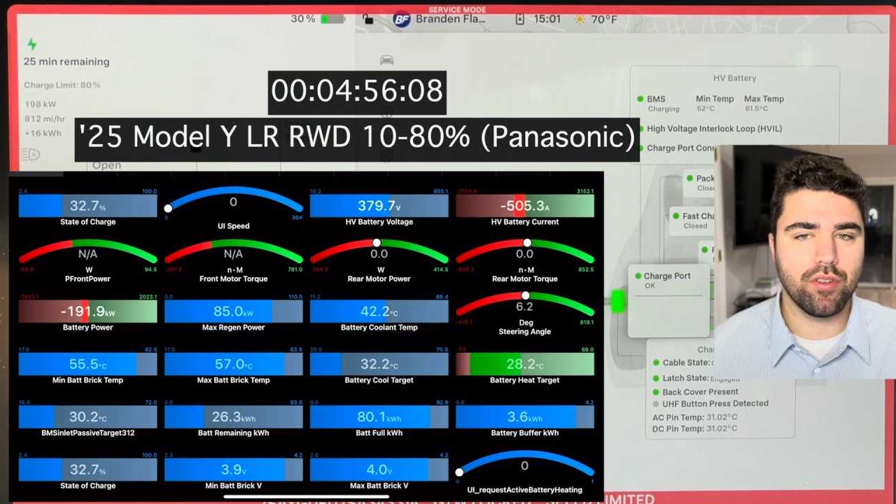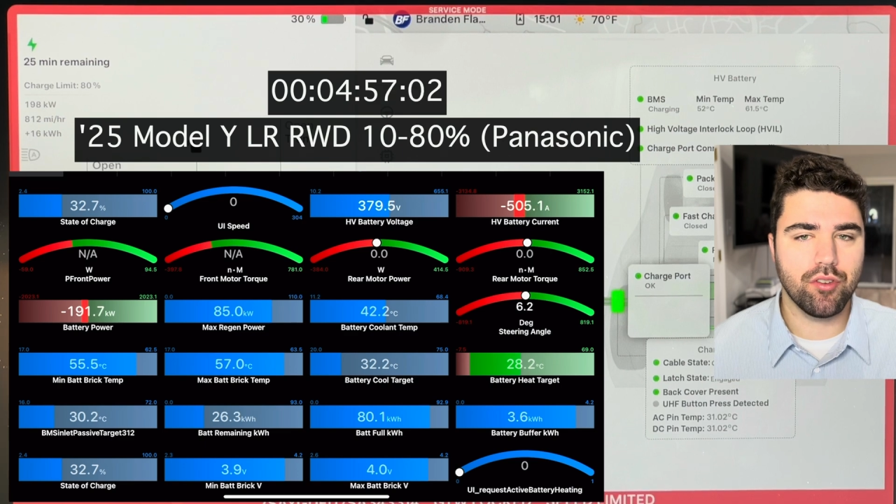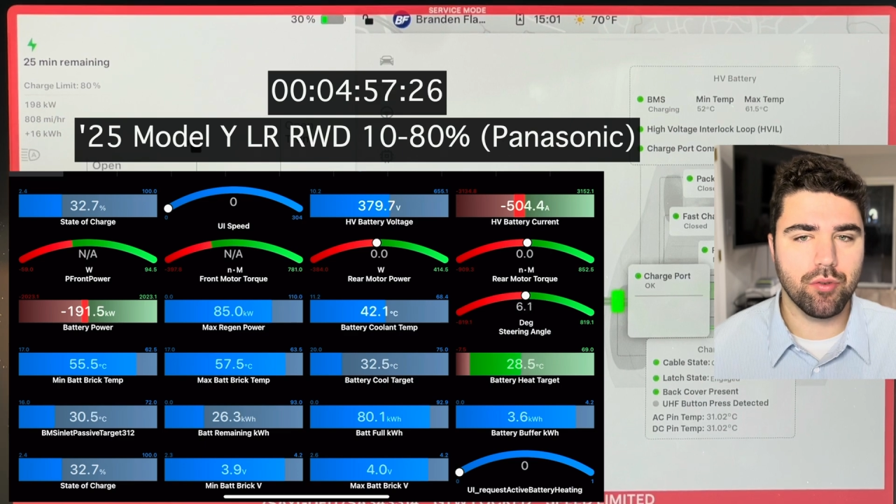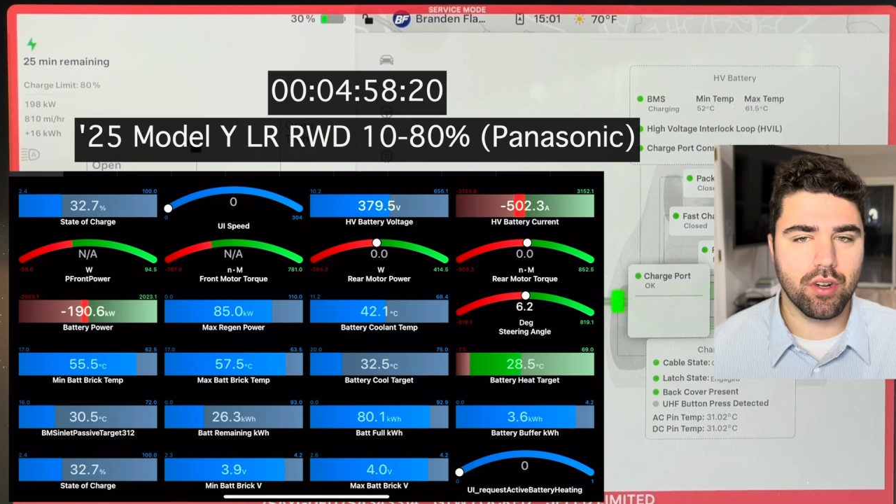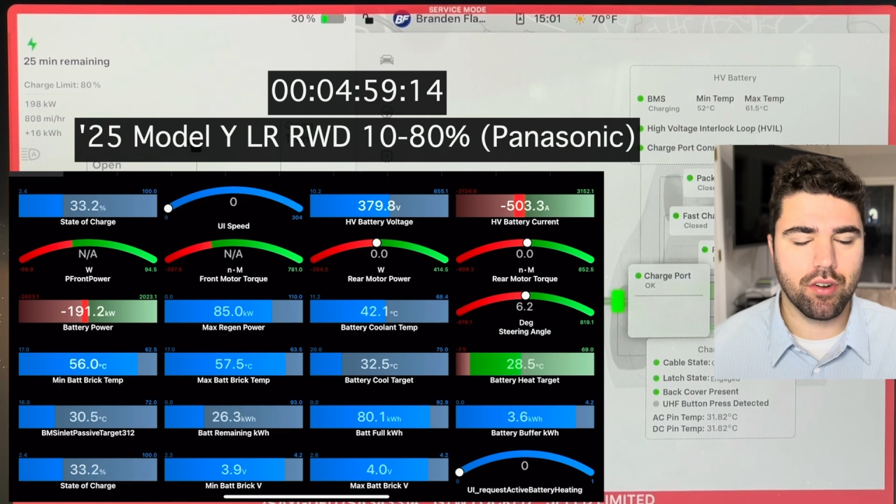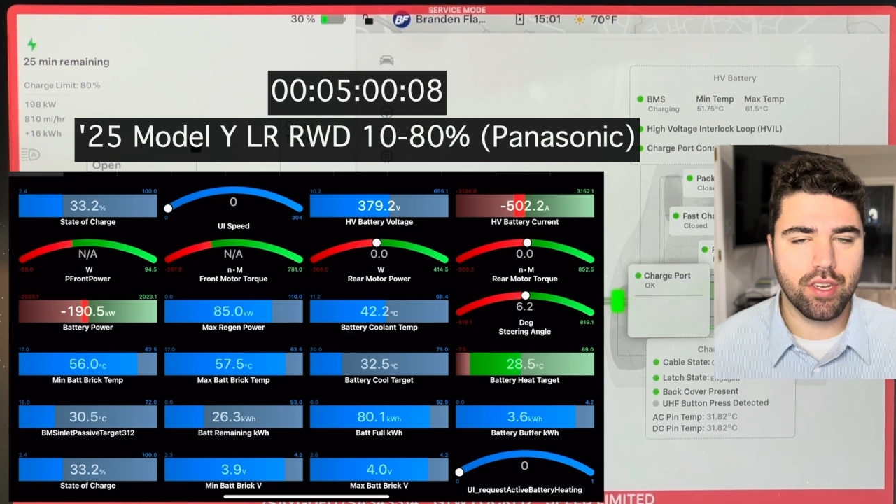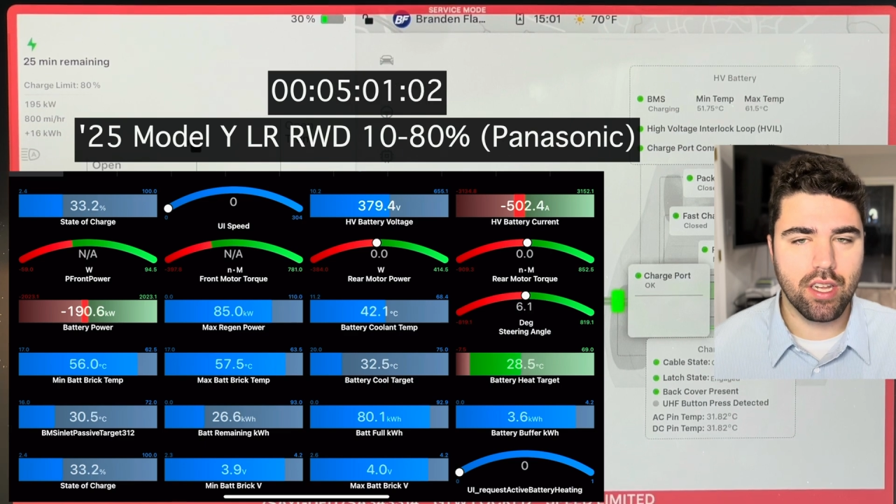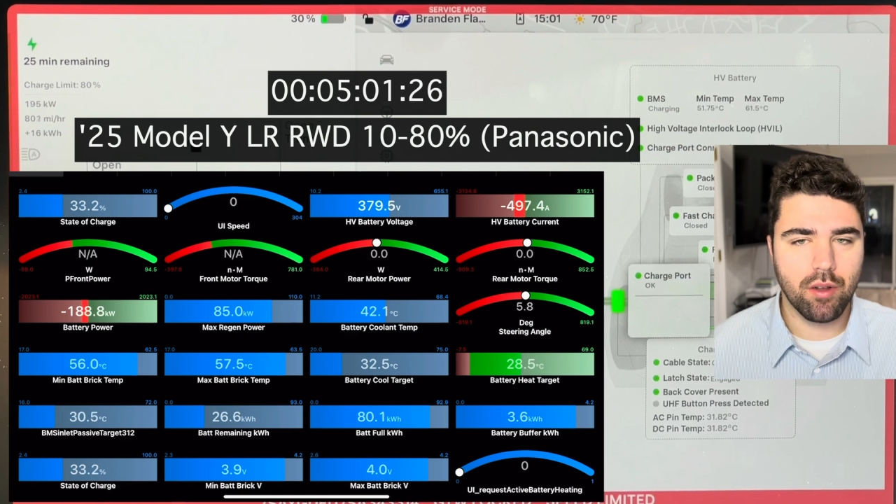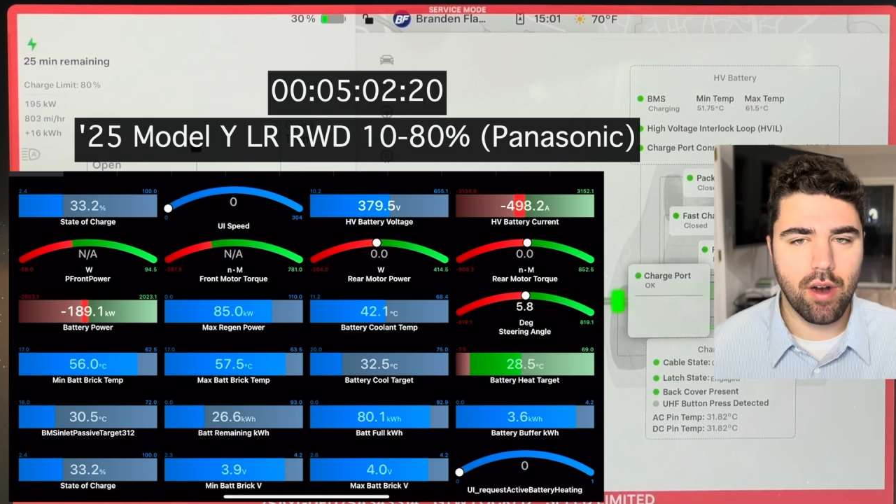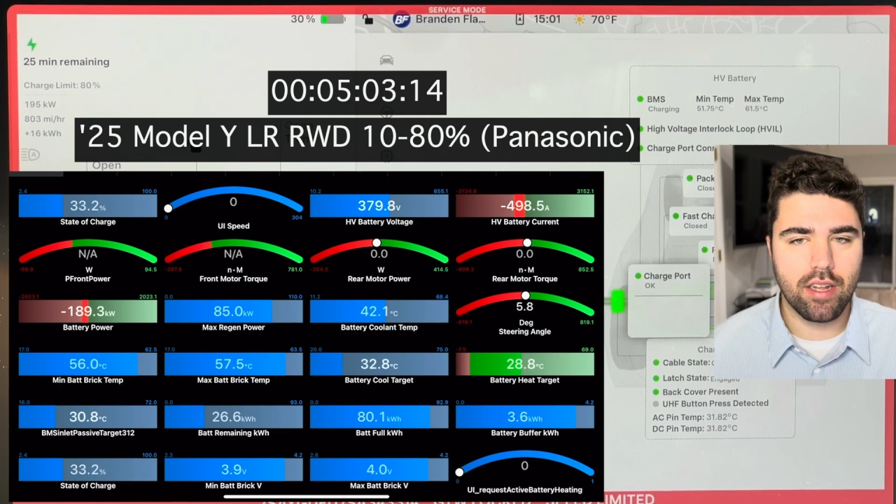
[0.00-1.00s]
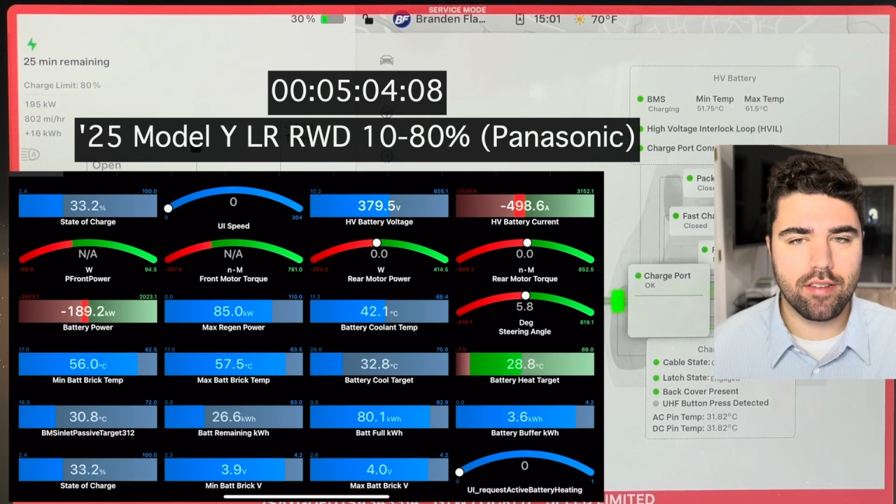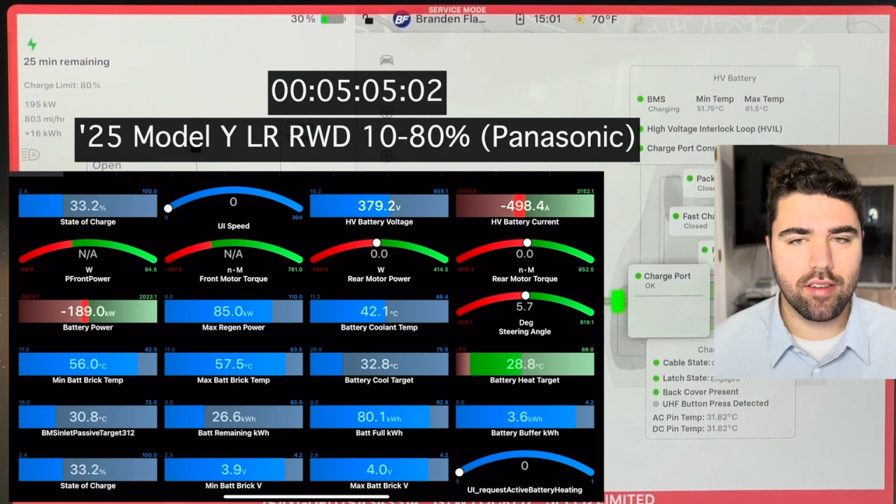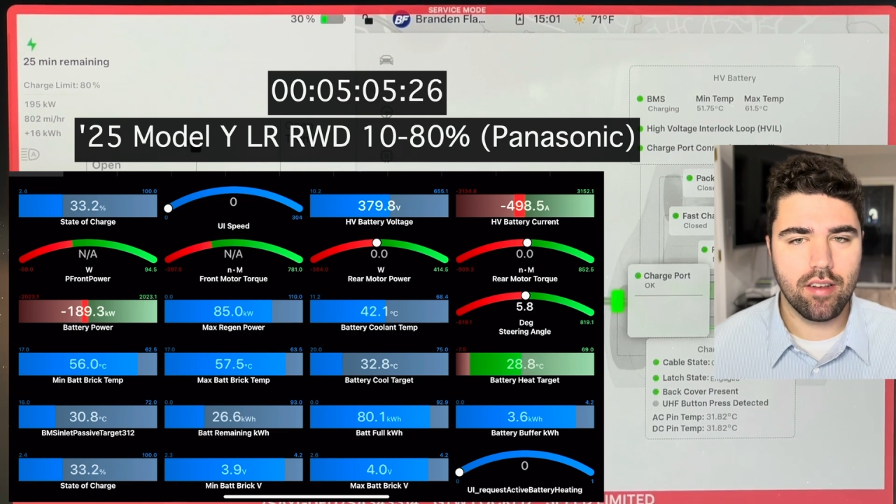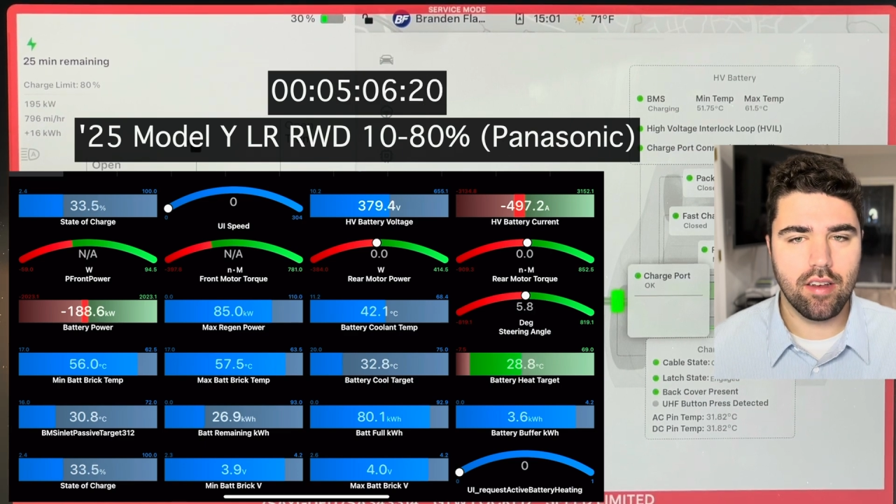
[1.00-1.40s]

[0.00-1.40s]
200 kilowatts.